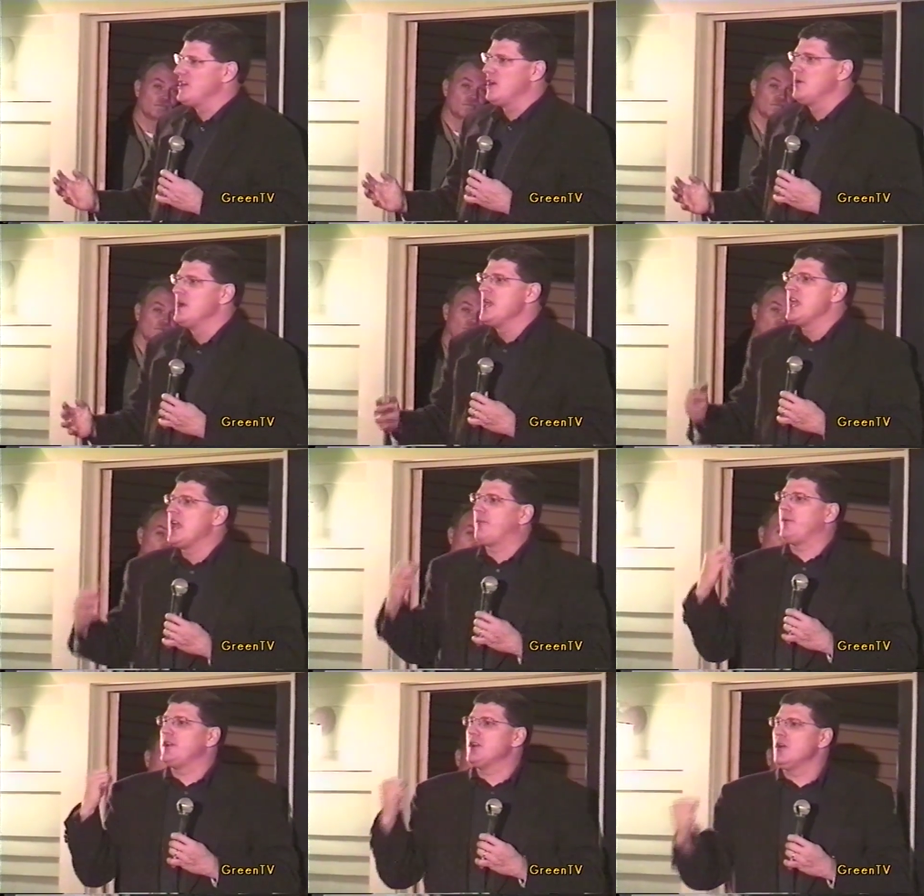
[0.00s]
know,
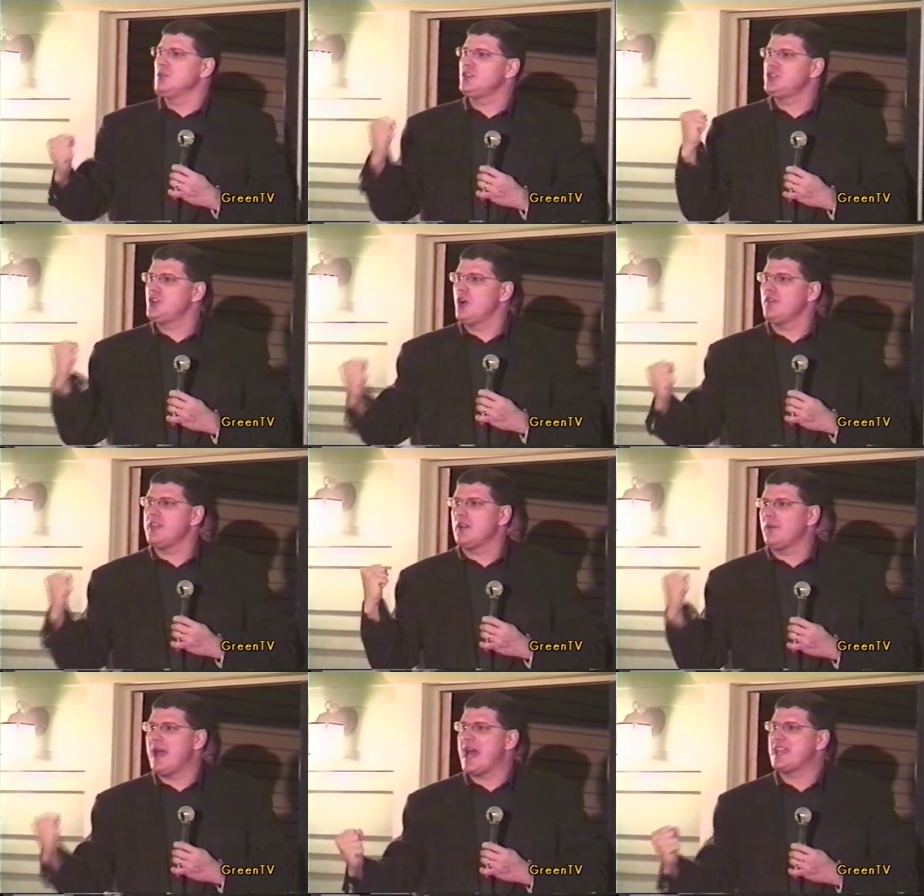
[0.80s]
if we don't show the
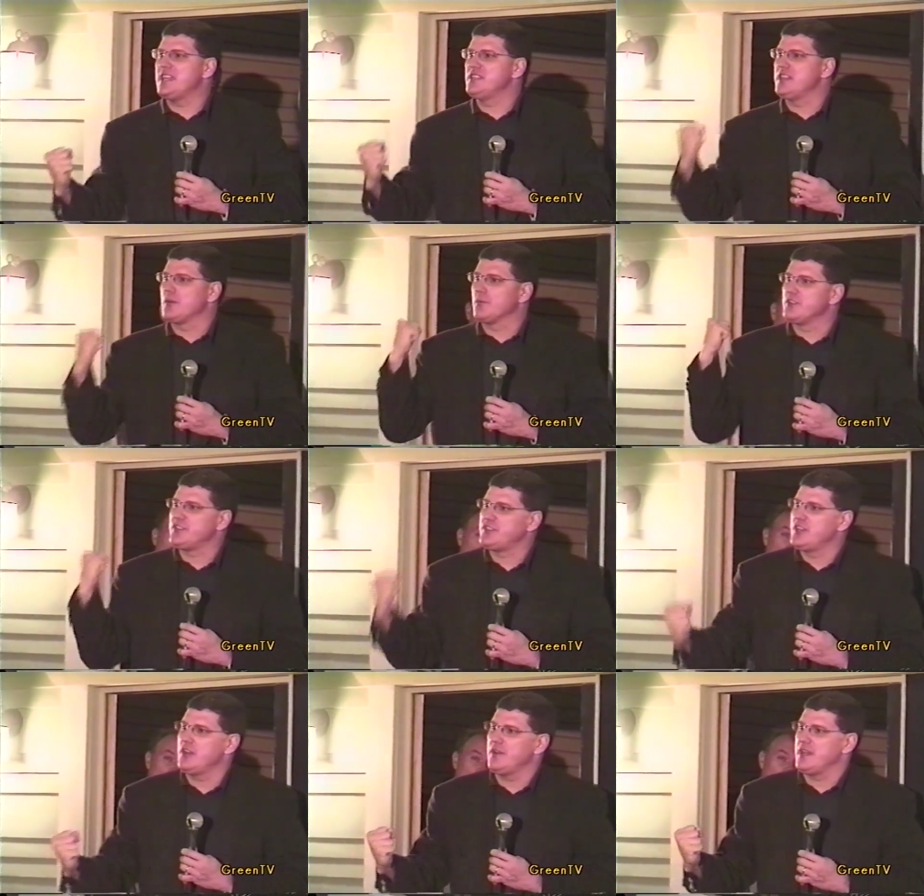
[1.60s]
Iraqis that we're
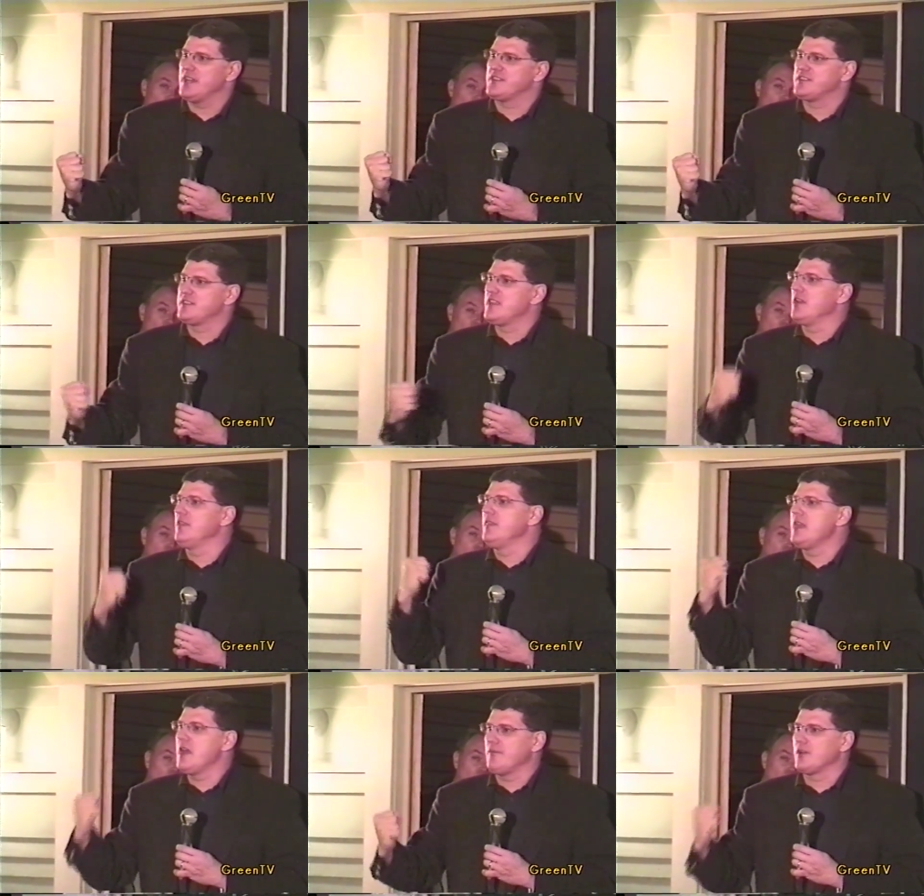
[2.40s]
serious, they'll
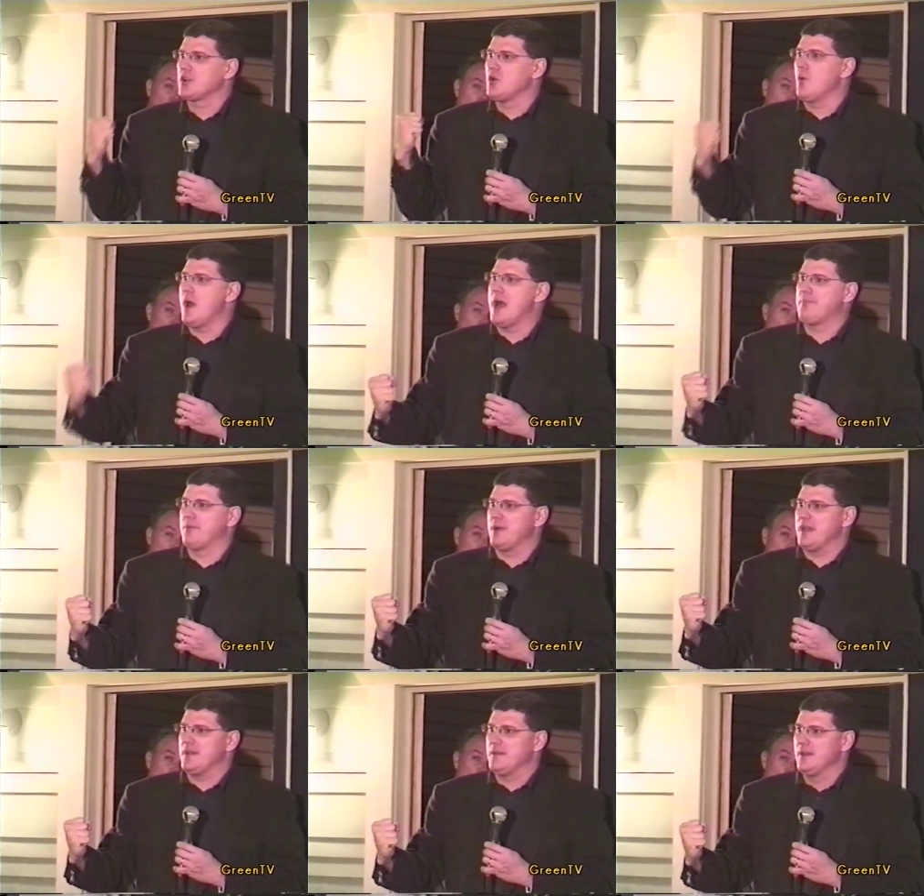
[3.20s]
never
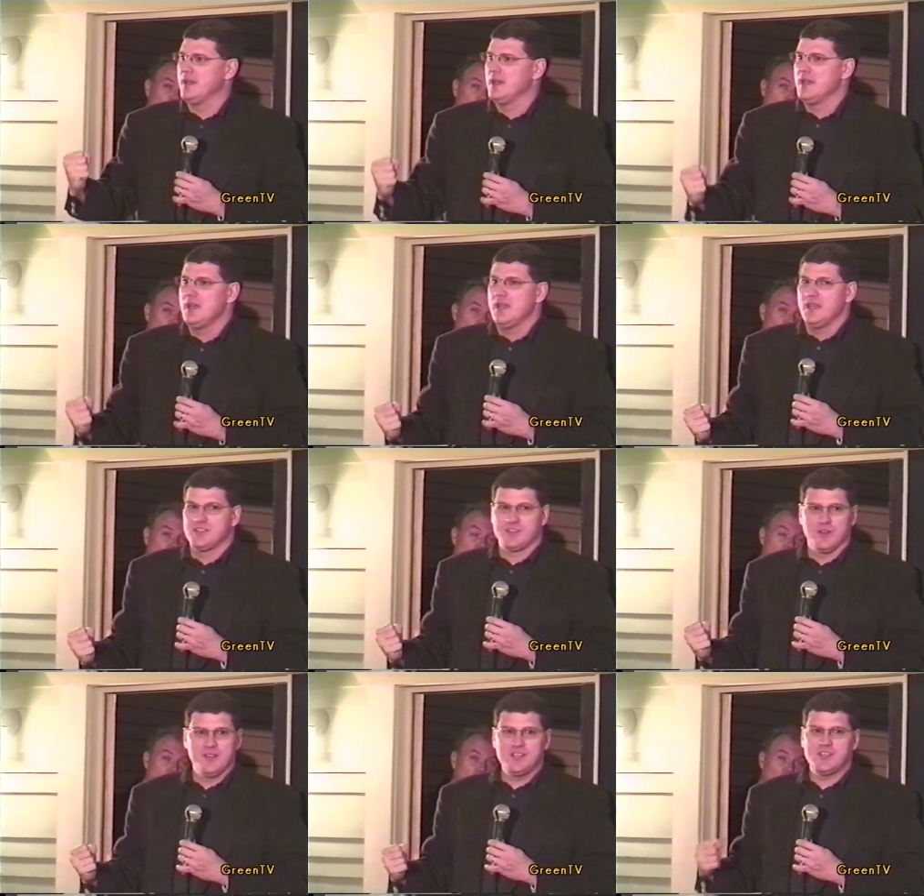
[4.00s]
cooperate.
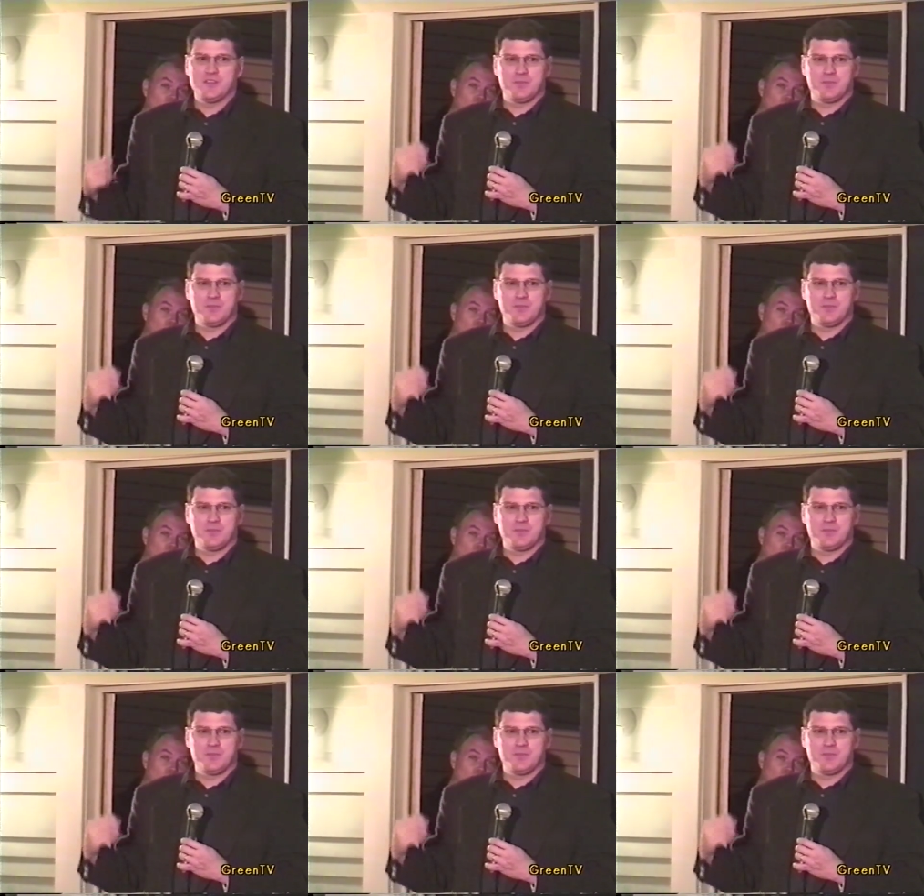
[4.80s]
So this is